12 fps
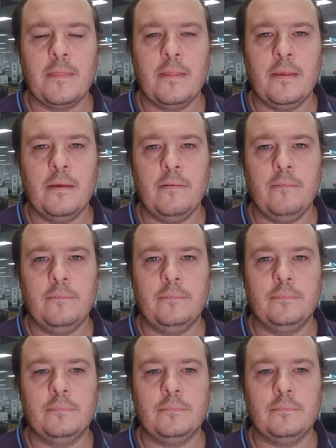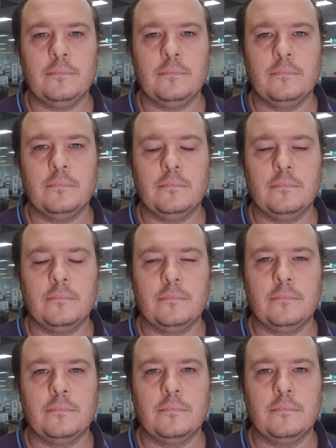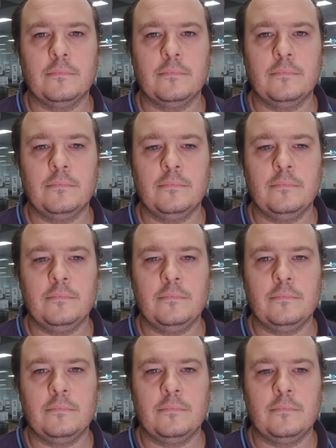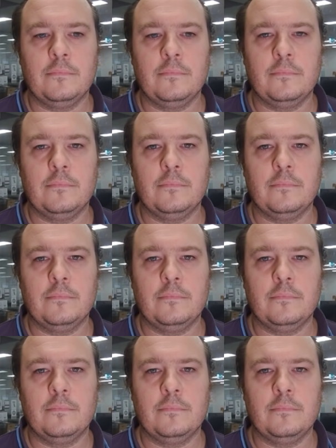This person isn't speaking.